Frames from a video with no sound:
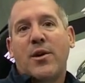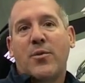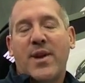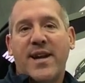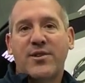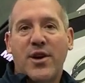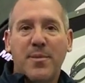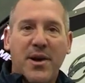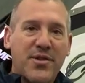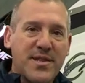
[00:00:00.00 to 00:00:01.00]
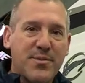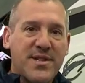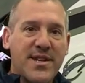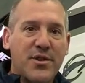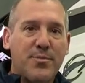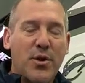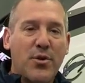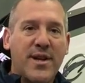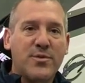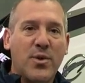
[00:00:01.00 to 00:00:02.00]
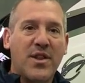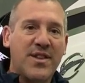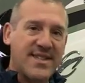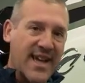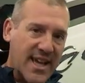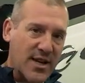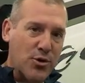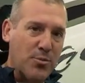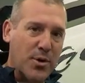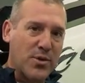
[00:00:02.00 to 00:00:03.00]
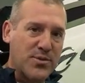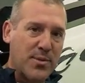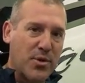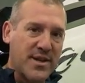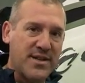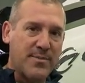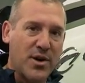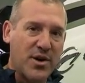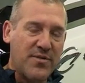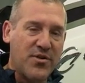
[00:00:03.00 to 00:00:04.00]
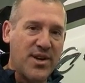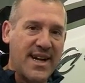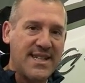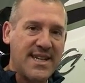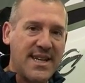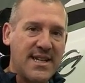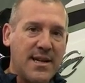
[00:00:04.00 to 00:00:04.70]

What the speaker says: When I talk about this particular boat, it's one of the 10 new boats we brought to the market for 19,